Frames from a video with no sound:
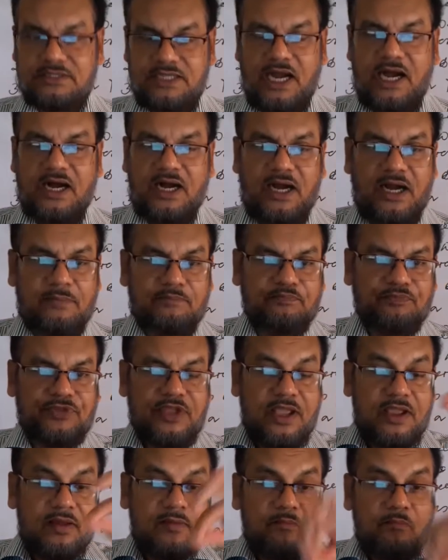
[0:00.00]
the
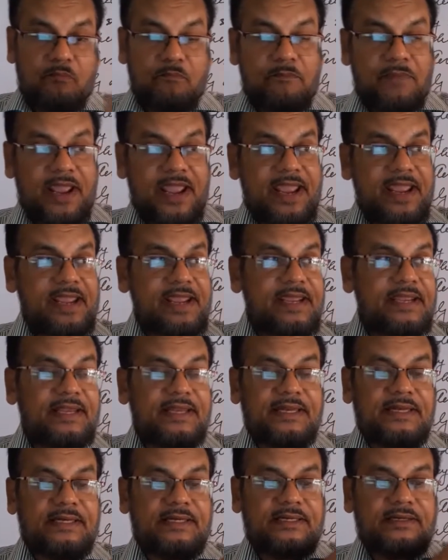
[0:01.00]

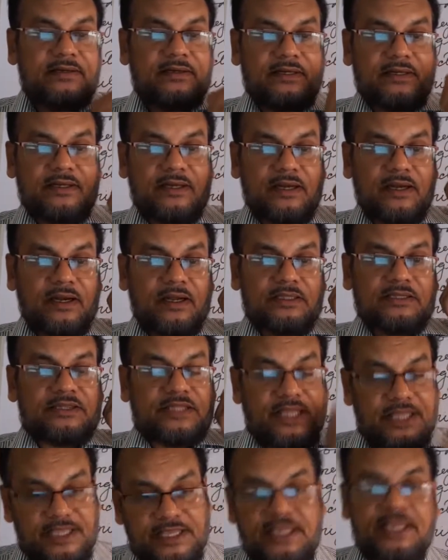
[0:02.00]
main
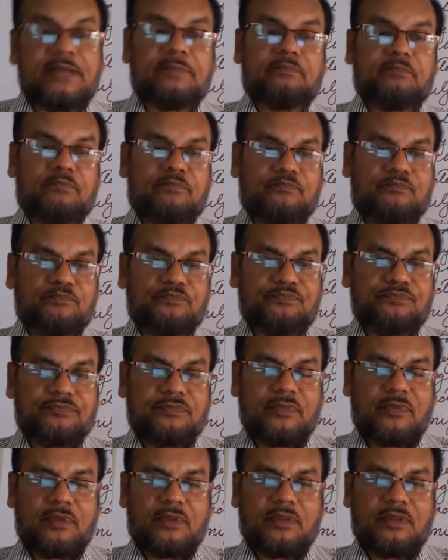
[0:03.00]
theme
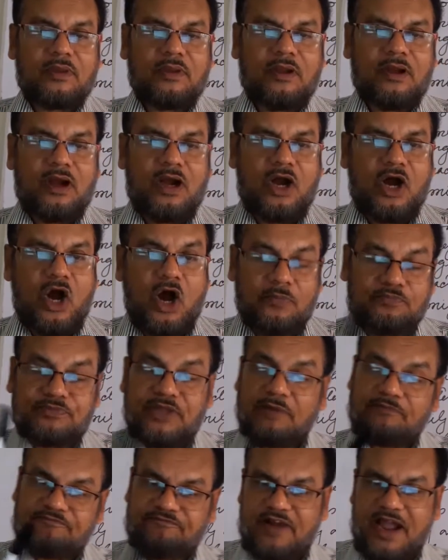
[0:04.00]
of
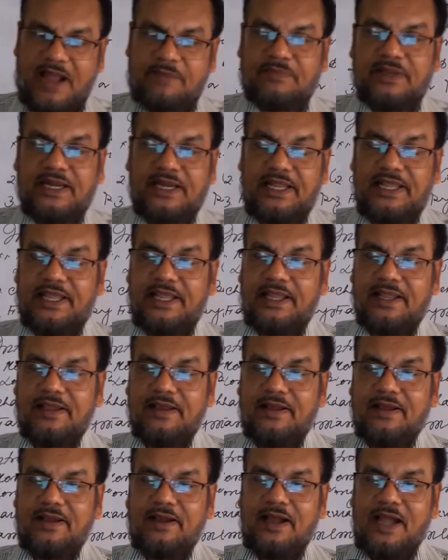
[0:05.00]
the family
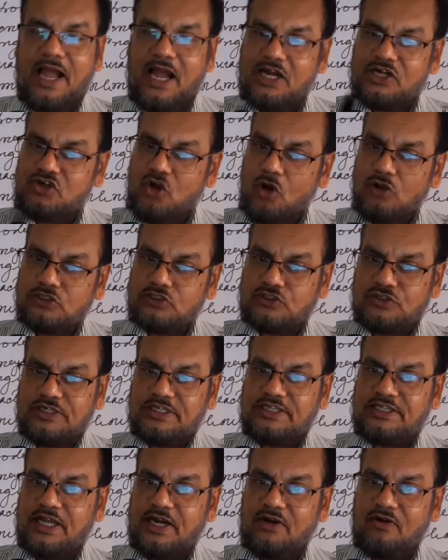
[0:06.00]
and also
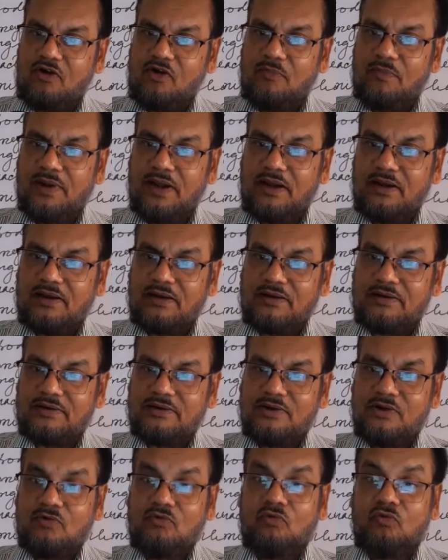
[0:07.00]
in the novel.
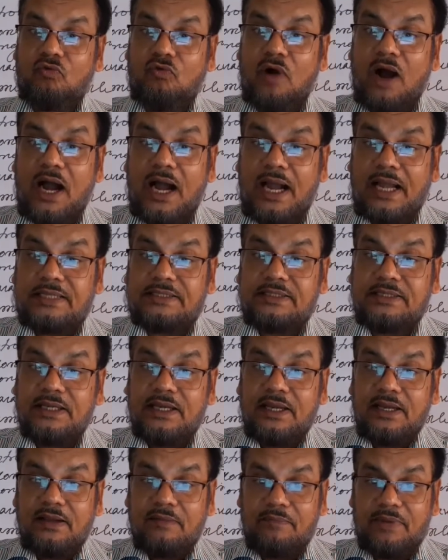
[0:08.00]
Why?
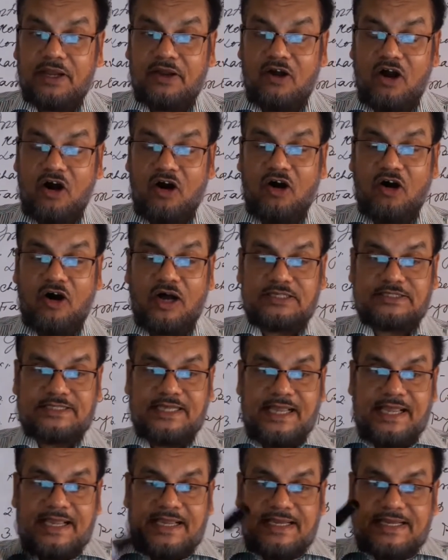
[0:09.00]

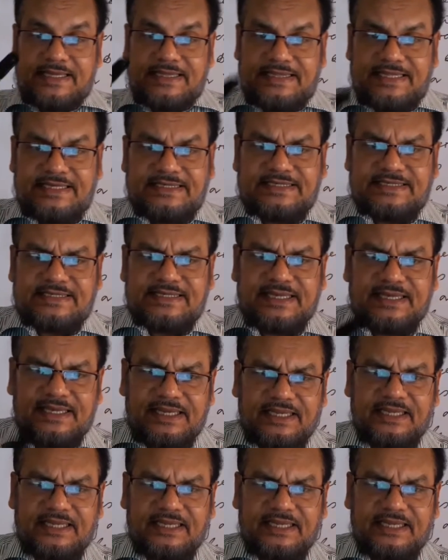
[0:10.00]
Because these